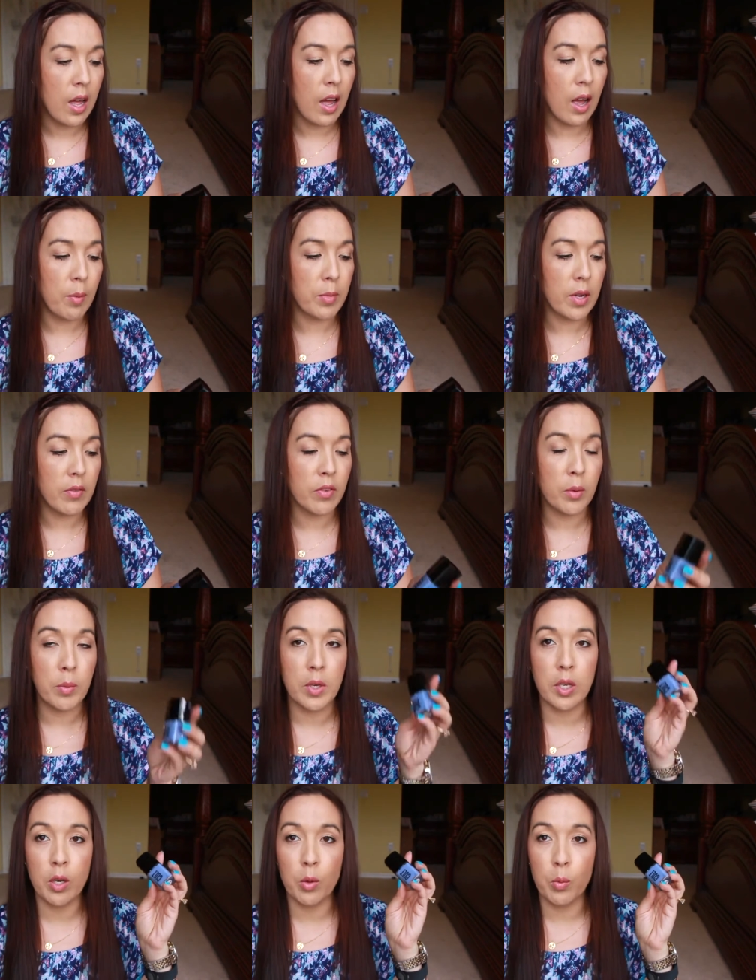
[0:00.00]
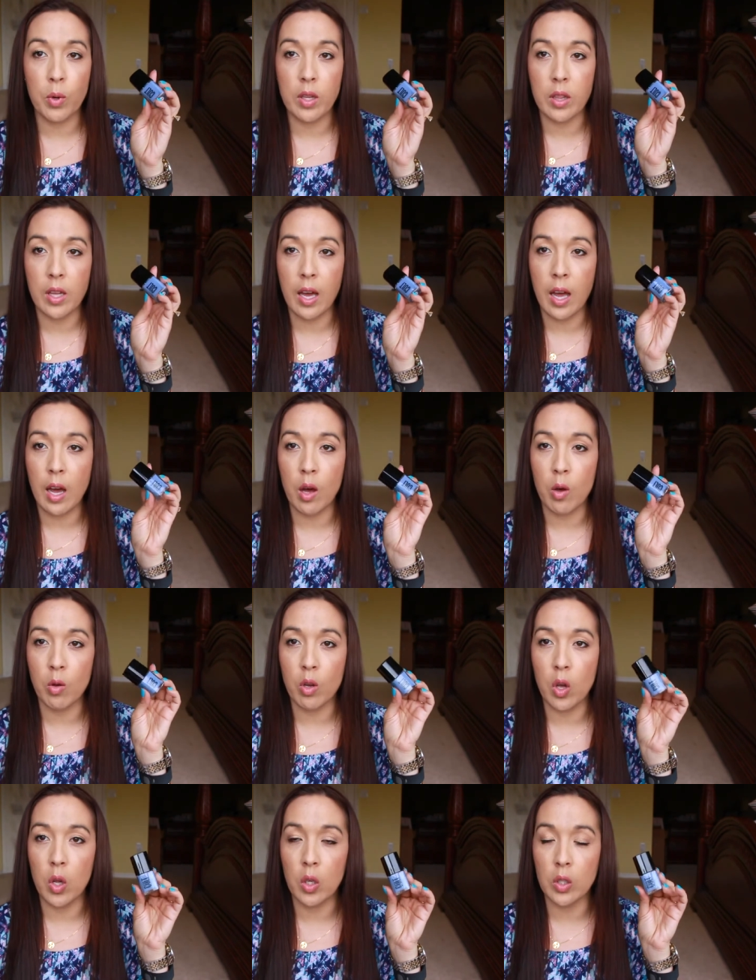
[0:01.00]
I'm not familiar with how
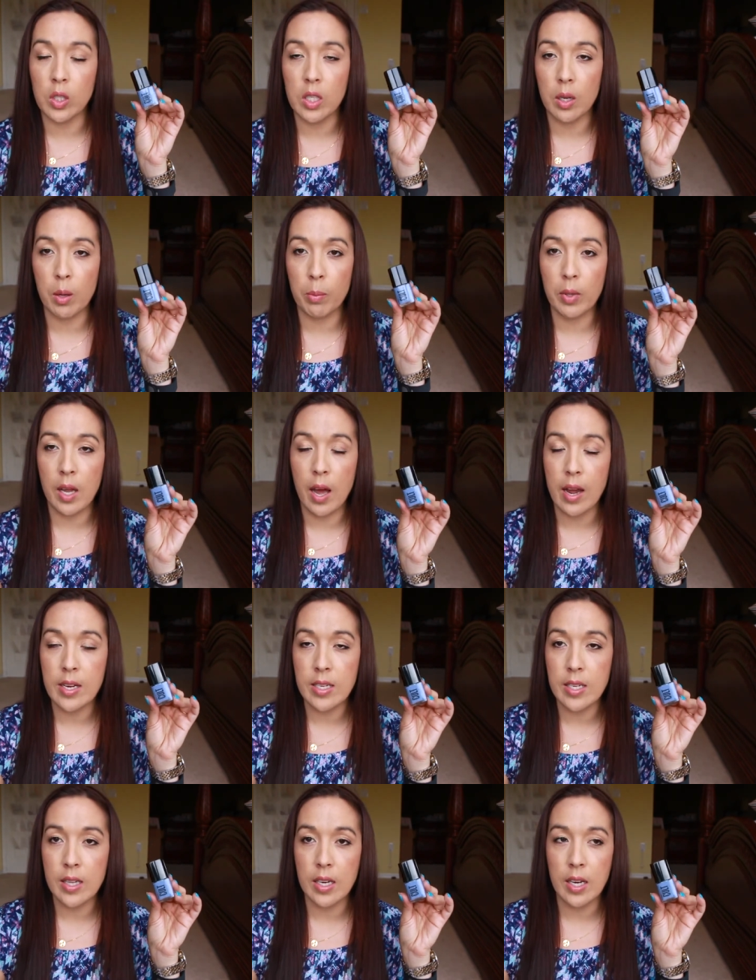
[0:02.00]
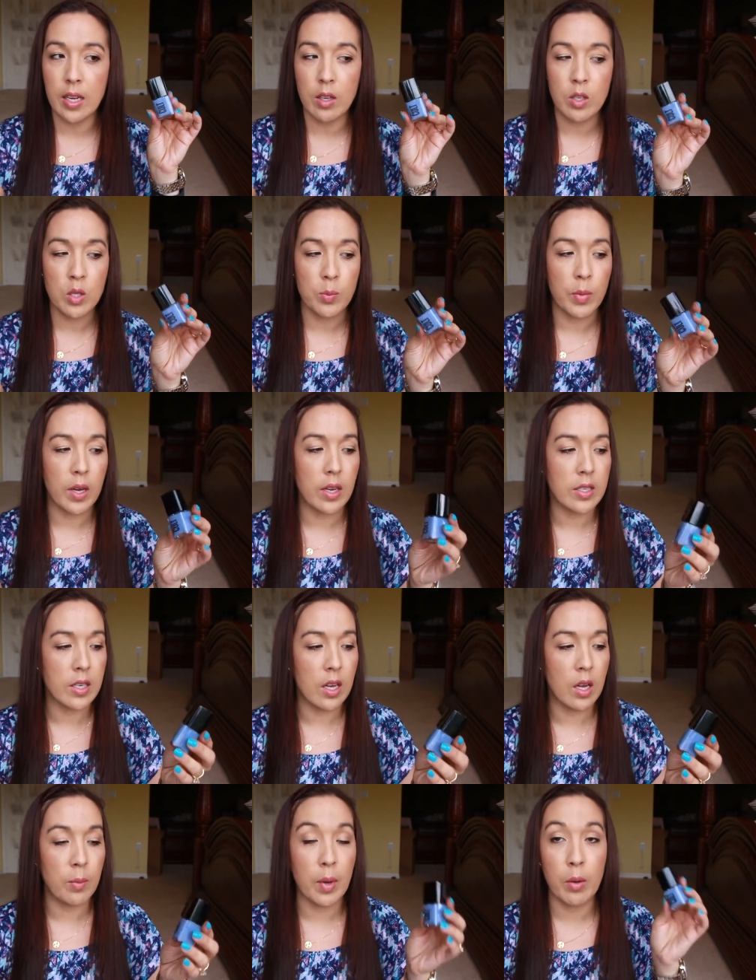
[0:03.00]
Cult applies to the nails, but
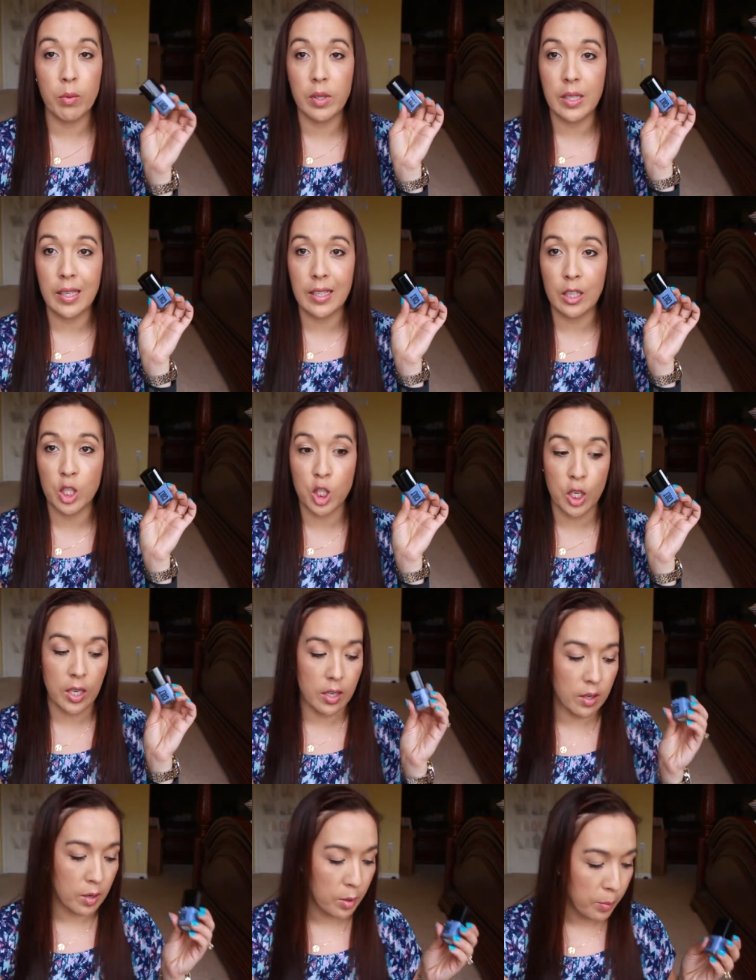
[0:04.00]
um, I really like the shade.